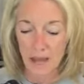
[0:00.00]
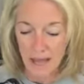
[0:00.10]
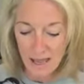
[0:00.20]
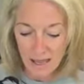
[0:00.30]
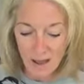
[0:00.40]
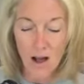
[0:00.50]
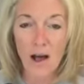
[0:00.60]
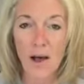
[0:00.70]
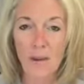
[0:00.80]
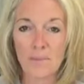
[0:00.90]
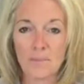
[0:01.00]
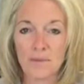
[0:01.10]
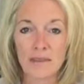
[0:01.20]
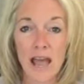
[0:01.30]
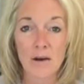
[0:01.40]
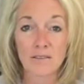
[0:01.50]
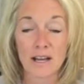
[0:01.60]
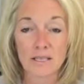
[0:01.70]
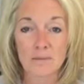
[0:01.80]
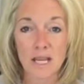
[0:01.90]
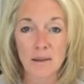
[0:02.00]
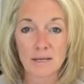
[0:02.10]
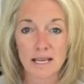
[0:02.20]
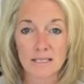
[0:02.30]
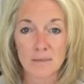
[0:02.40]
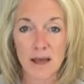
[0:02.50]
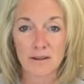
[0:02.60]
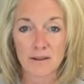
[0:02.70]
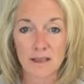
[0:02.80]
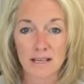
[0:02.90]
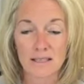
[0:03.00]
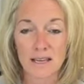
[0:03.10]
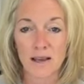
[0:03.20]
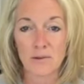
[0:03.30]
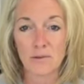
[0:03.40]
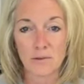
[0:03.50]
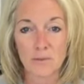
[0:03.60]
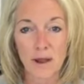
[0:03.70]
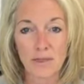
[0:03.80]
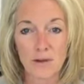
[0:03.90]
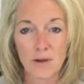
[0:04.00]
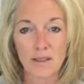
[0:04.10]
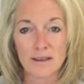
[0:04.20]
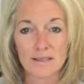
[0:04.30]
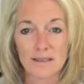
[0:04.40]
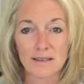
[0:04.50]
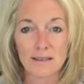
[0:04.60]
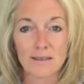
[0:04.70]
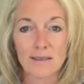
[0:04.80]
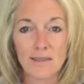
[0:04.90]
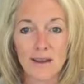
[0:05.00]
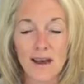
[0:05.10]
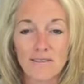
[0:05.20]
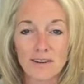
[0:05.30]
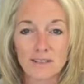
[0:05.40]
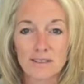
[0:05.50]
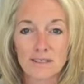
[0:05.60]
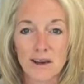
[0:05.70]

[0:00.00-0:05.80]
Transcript: But now I've got some time to get some other things done by throwing this in the oven.